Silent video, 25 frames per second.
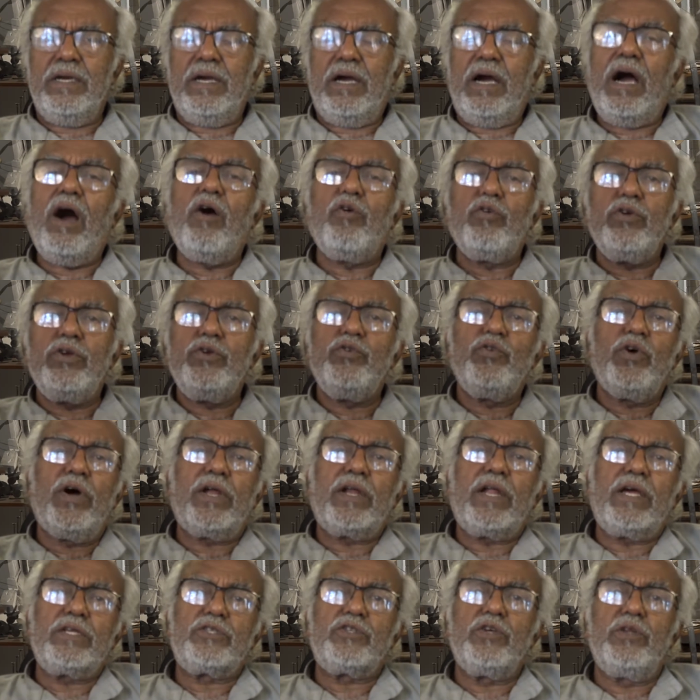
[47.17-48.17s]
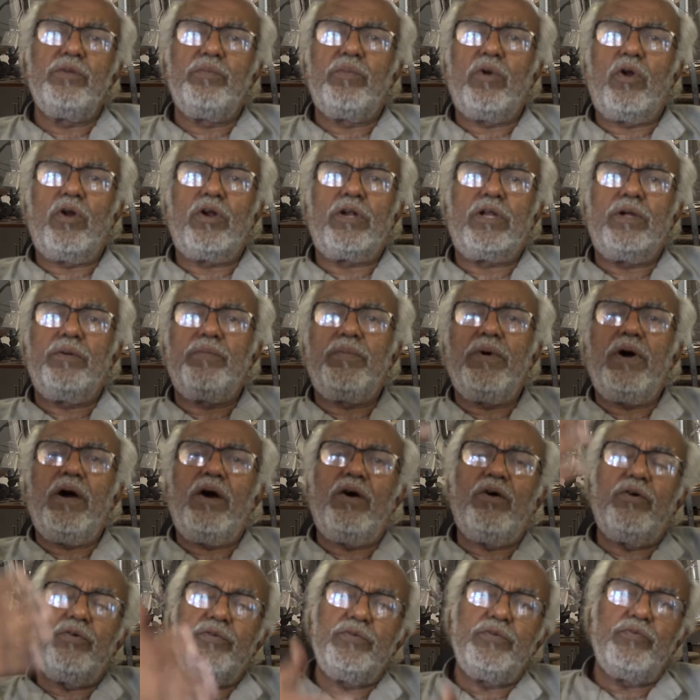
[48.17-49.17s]
How you are actually brought up,
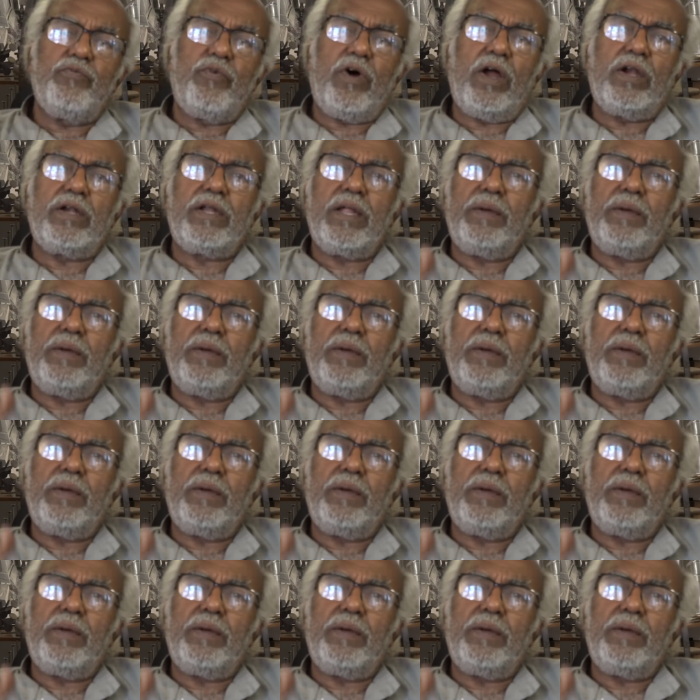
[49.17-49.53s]
what